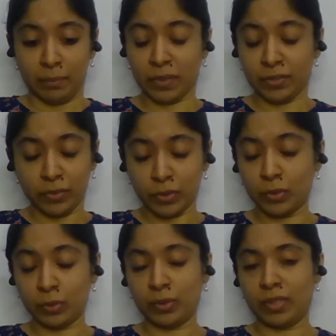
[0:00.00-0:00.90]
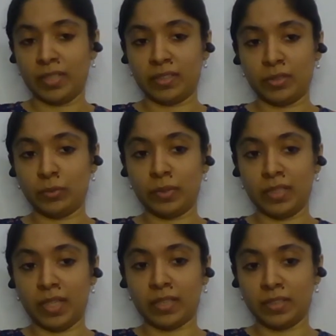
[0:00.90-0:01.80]
But if you do that, you
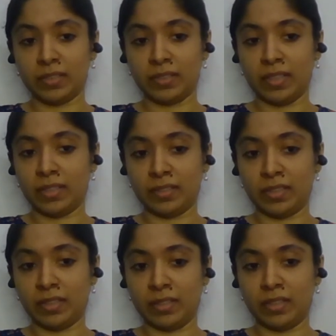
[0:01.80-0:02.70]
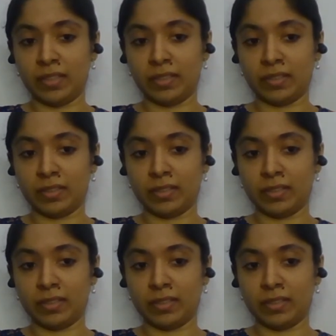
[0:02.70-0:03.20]
will understand that, like,